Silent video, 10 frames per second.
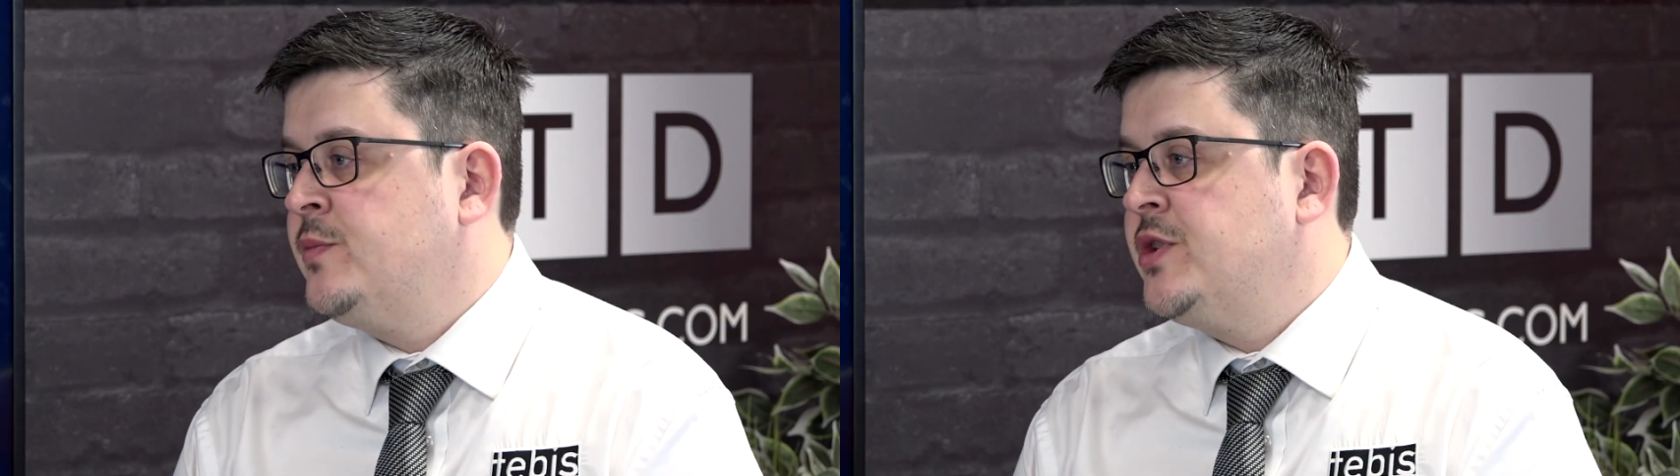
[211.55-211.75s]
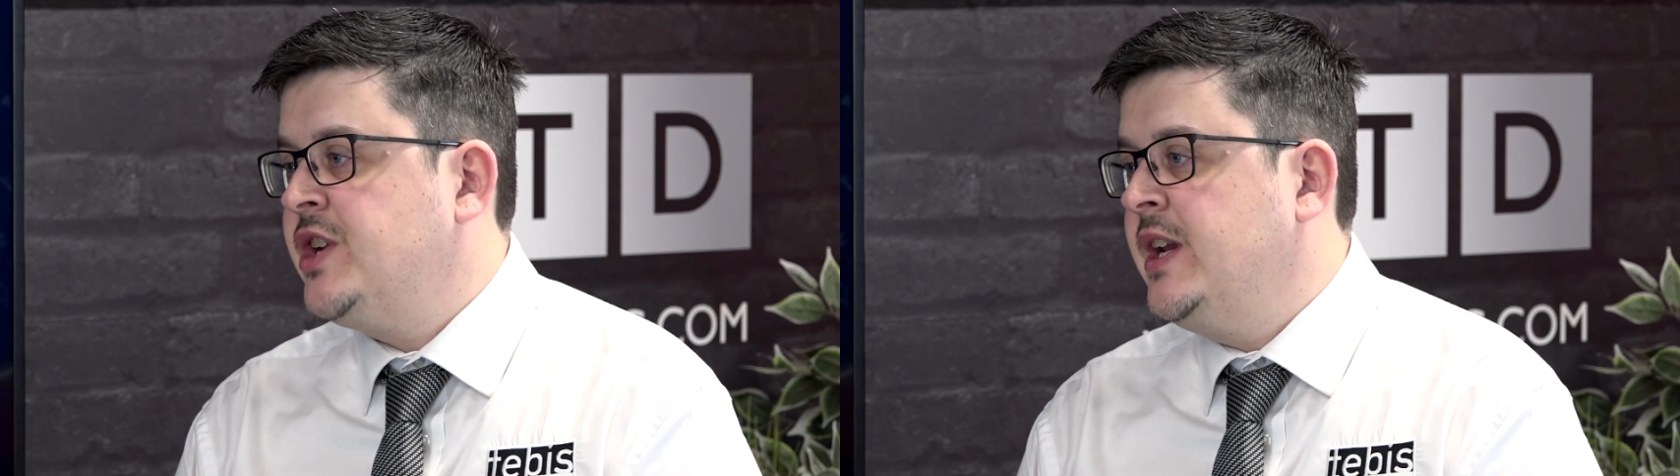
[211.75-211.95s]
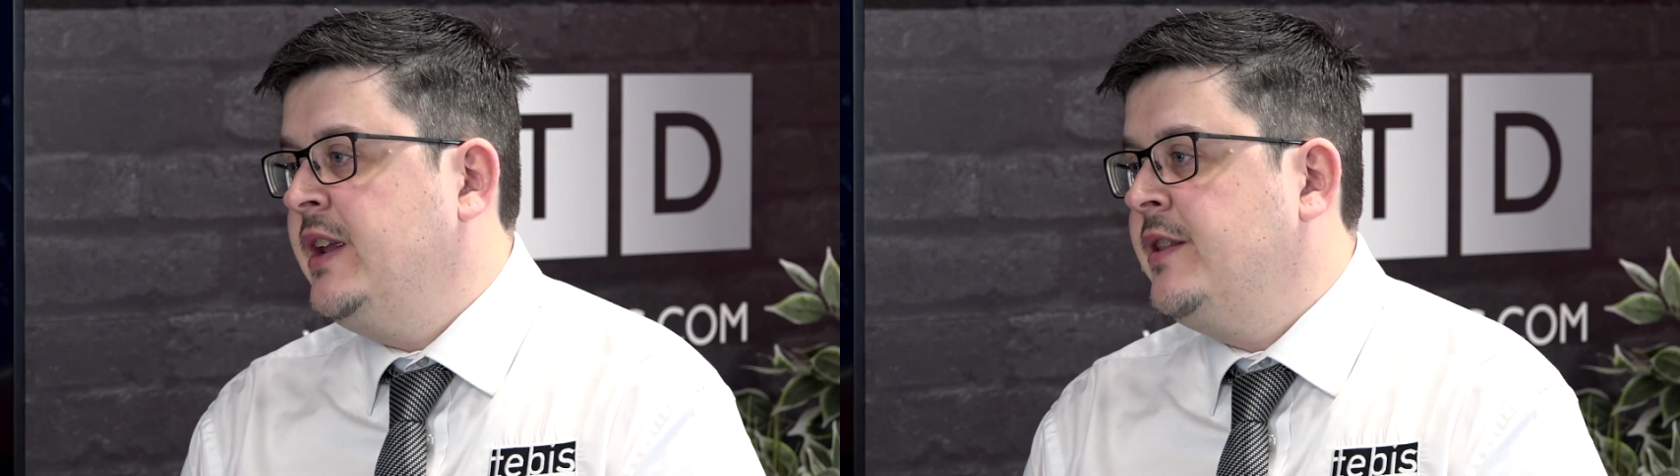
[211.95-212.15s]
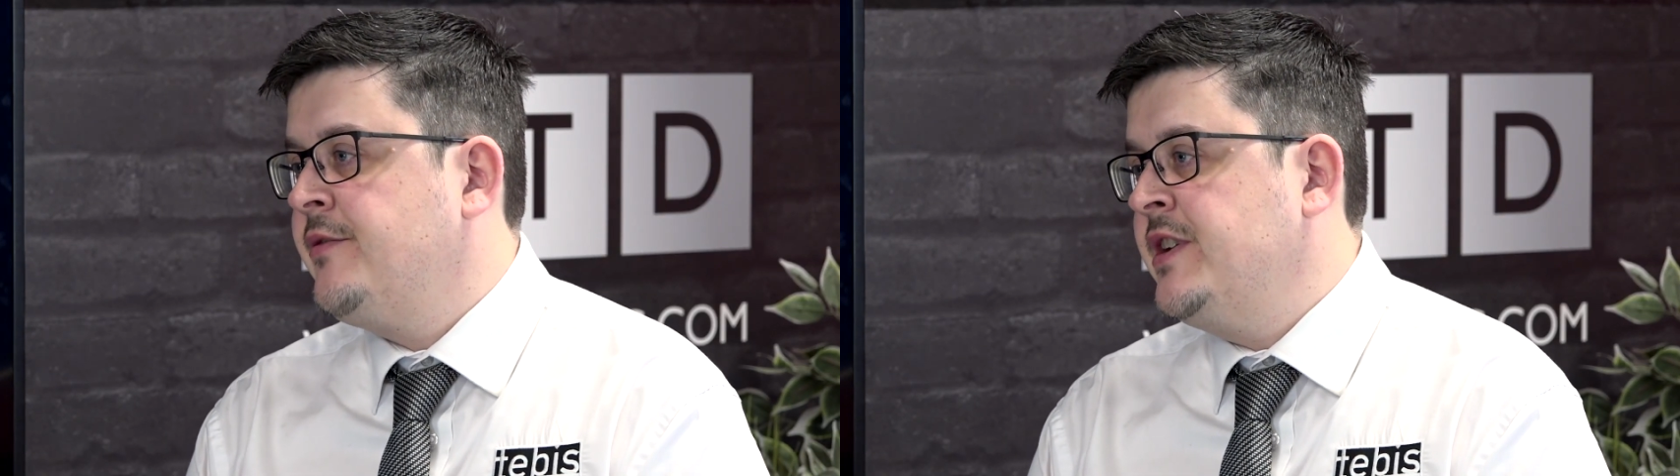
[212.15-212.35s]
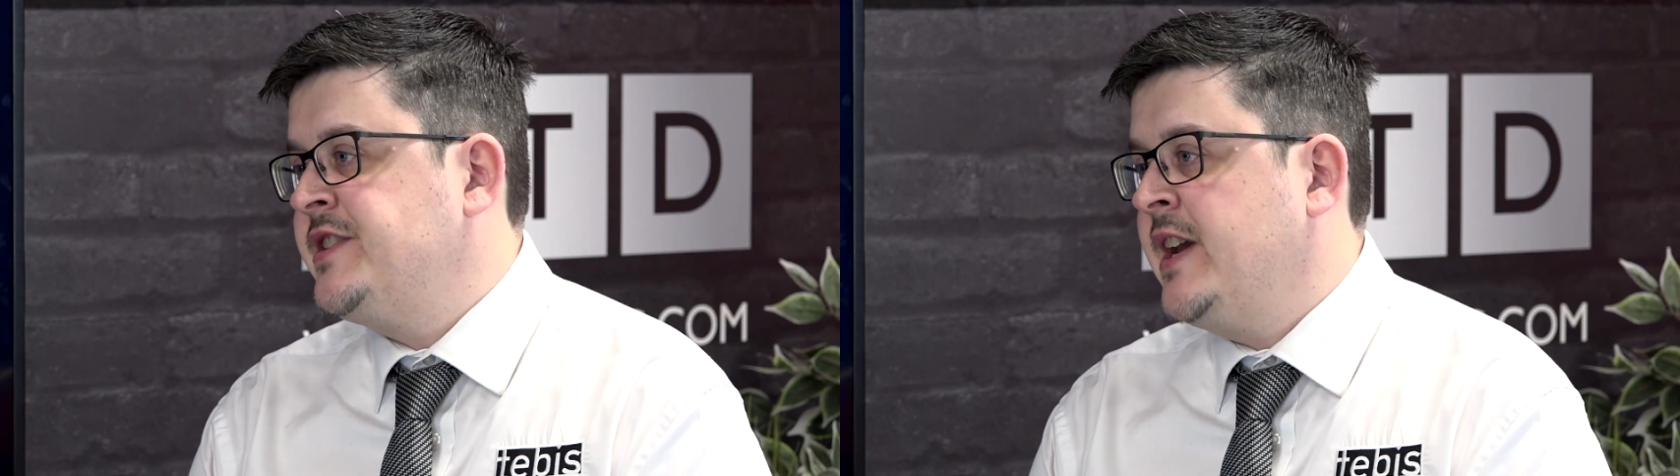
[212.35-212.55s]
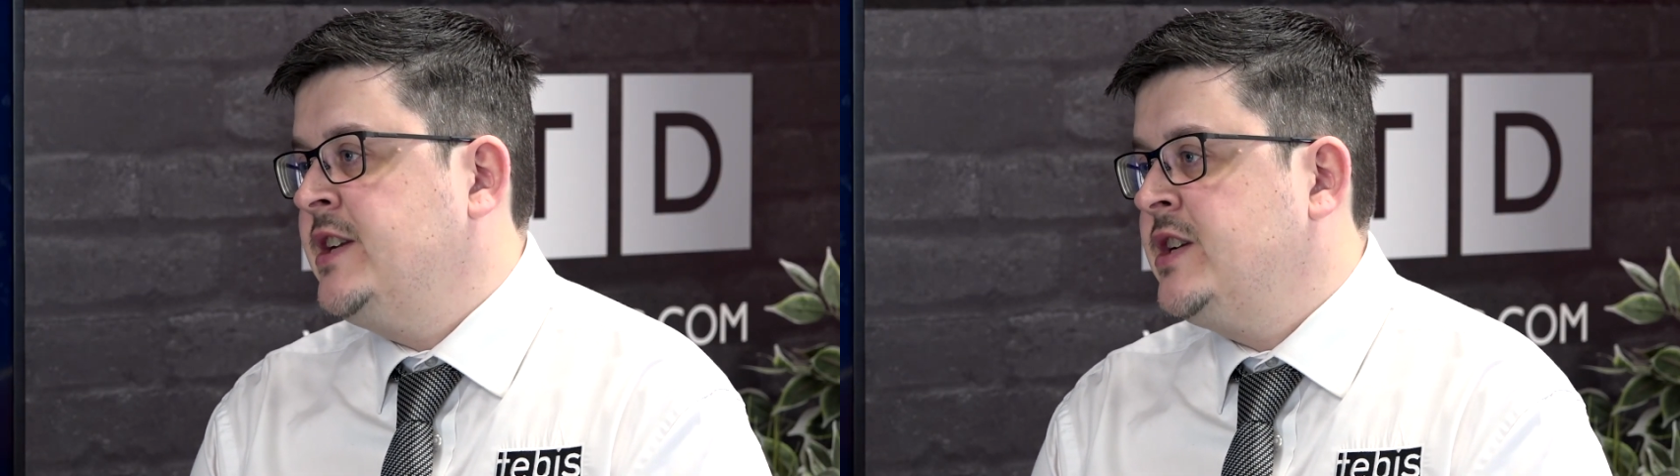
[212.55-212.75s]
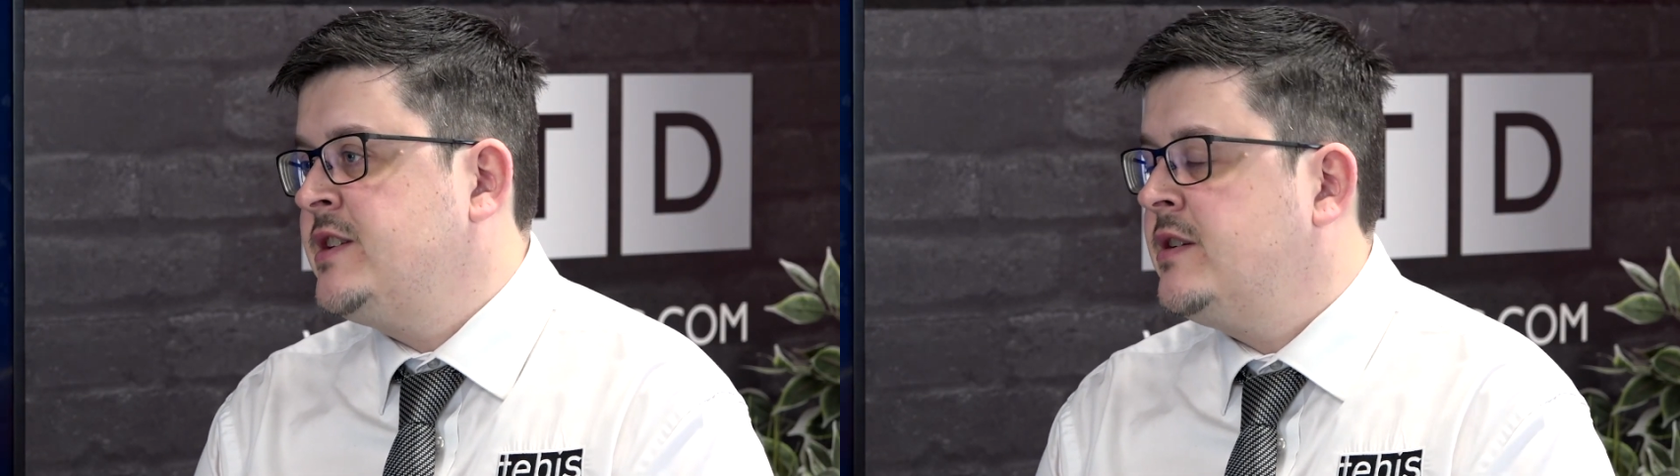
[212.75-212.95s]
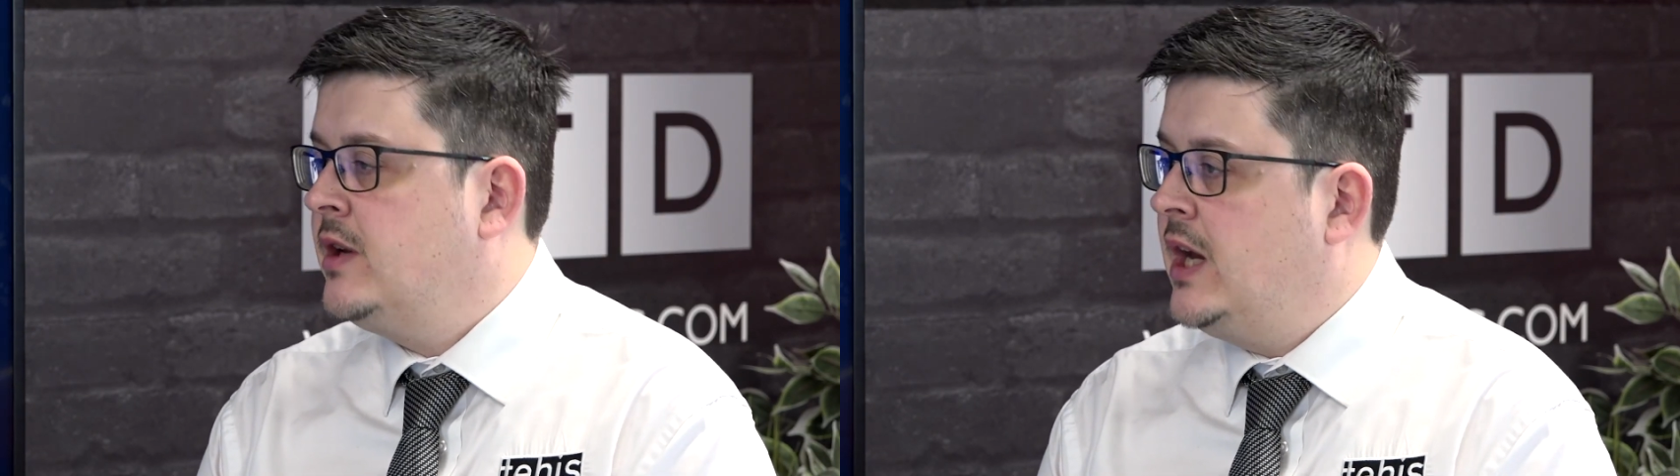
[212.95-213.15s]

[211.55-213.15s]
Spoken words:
machine in 3 stages,